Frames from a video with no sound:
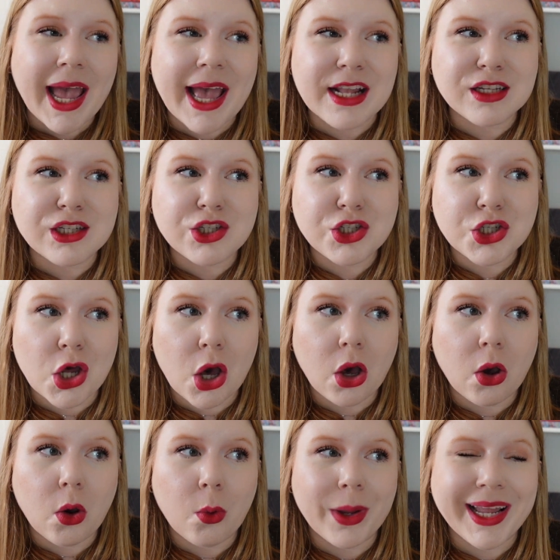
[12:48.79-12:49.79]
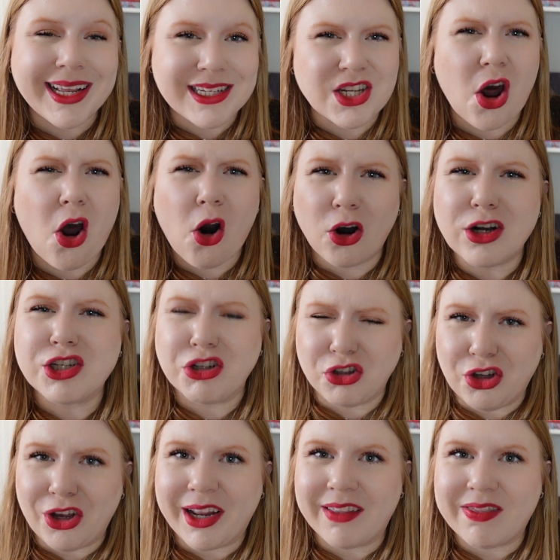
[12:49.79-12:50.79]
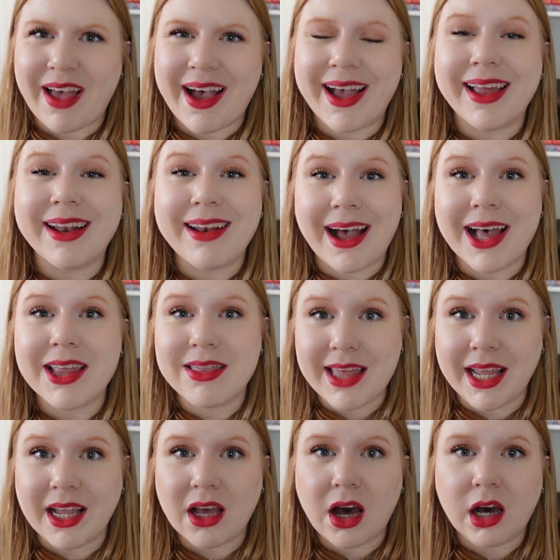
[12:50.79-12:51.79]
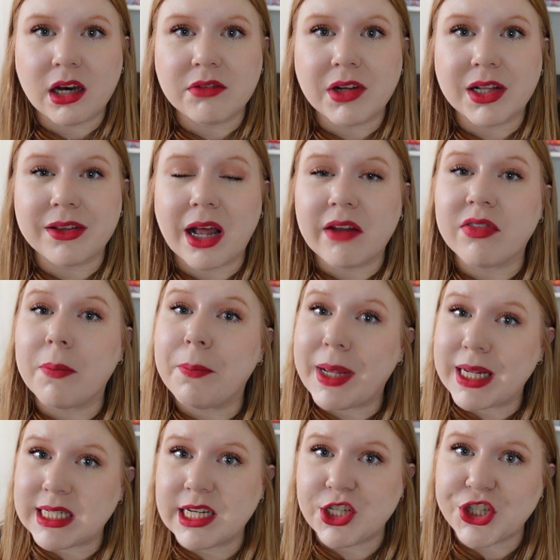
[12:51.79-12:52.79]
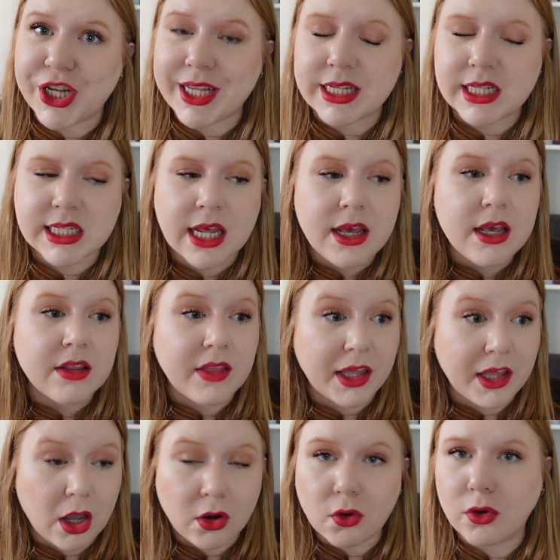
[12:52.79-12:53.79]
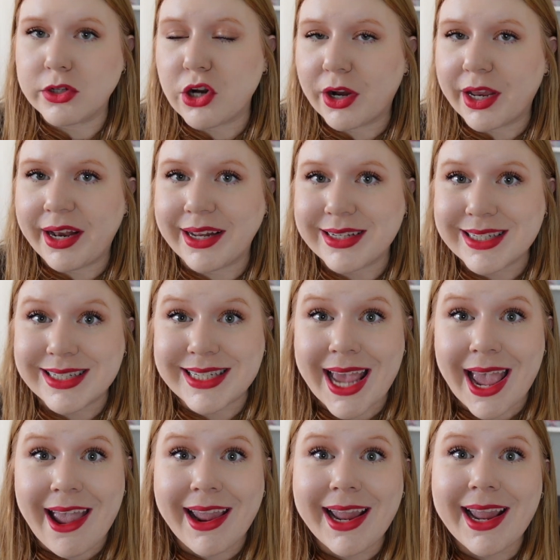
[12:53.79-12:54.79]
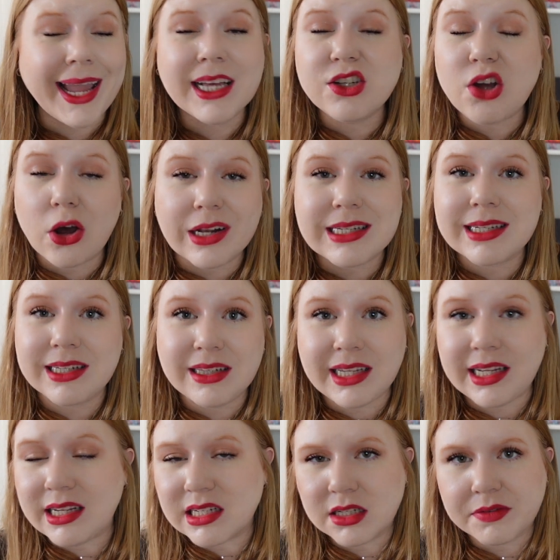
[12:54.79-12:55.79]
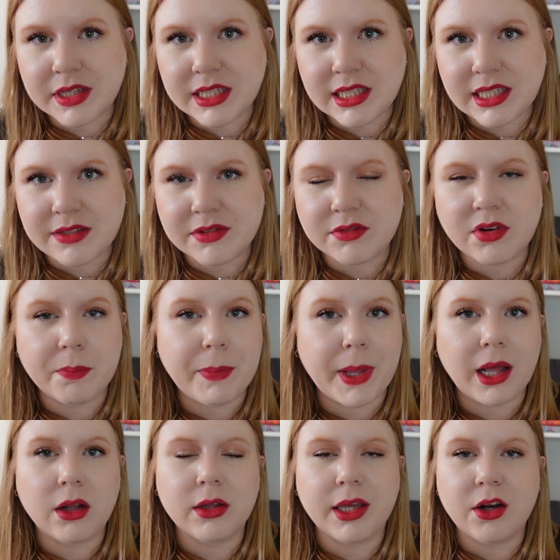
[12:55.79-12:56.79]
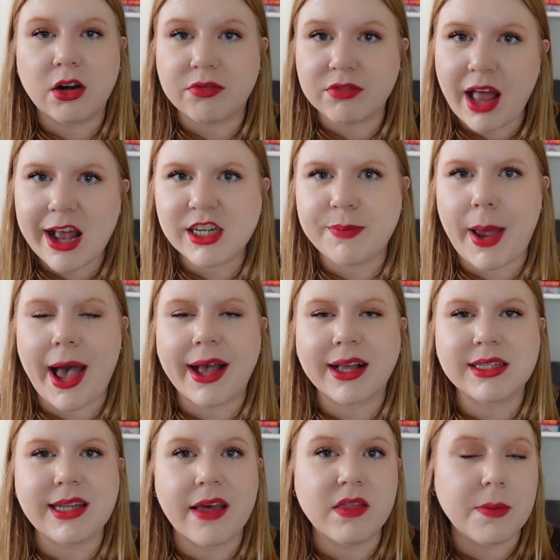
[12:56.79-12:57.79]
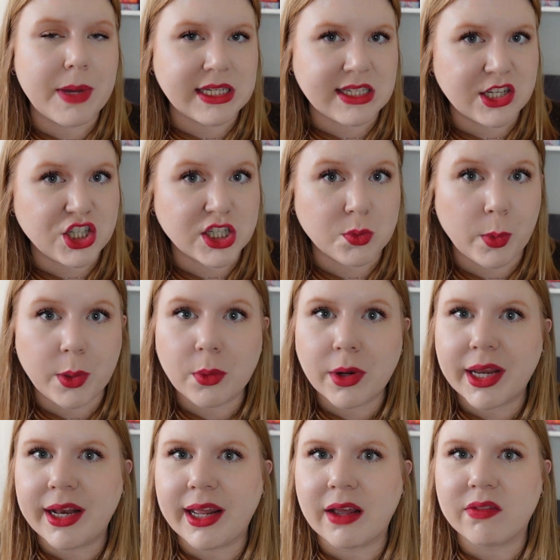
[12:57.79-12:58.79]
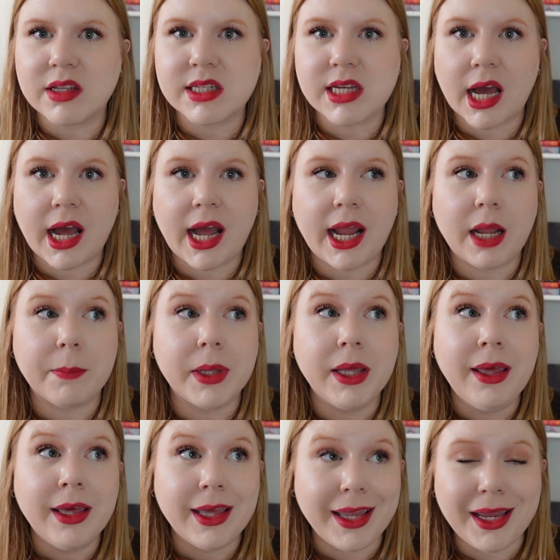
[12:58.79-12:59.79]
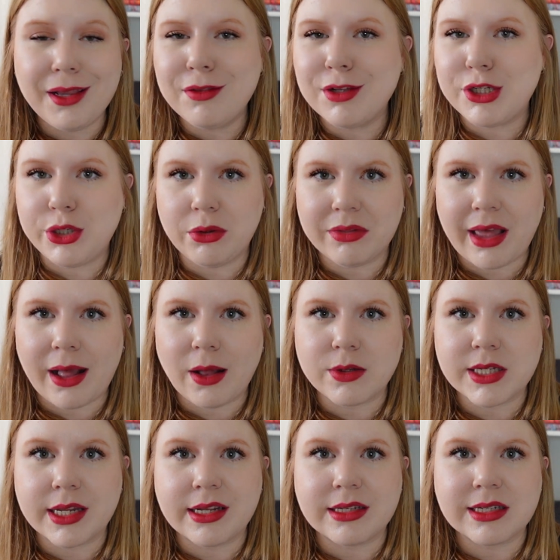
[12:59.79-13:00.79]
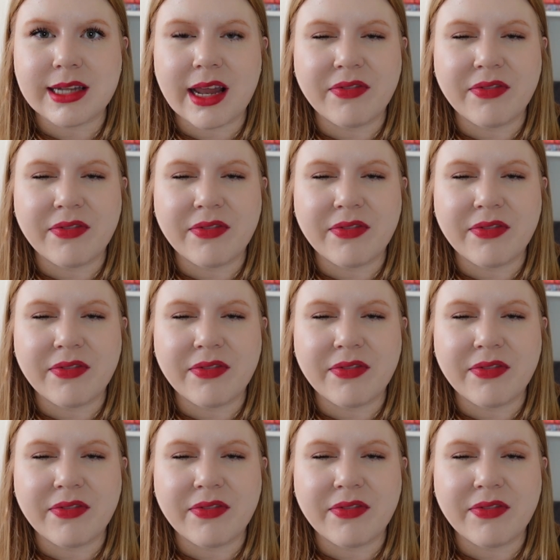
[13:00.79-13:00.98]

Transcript: And so it's hard to look at that and not think of a lot of the messages that young girls are getting today. And honestly, the ease of it, even for Belle in her flashbacks and the messages we were getting at the time in the 2000s